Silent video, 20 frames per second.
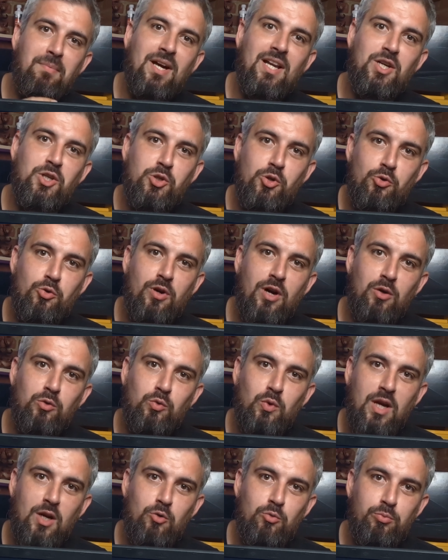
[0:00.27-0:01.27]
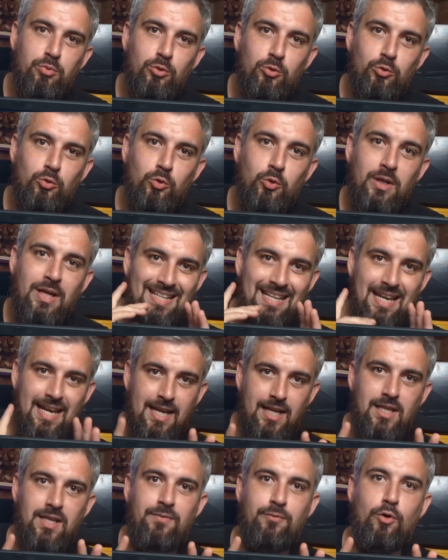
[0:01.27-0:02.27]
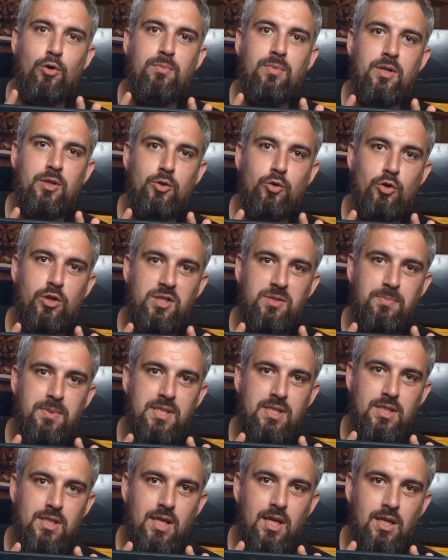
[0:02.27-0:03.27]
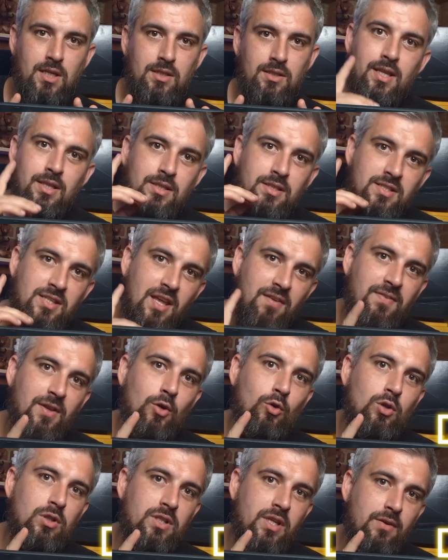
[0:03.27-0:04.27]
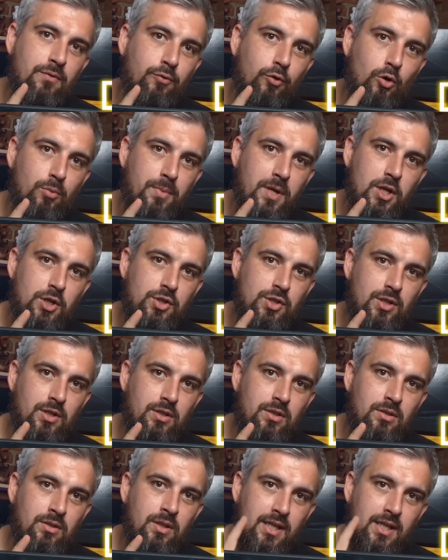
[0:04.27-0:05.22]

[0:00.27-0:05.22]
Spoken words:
I'm gonna show you how to run Ubuntu directly from an USB stick and saving all the information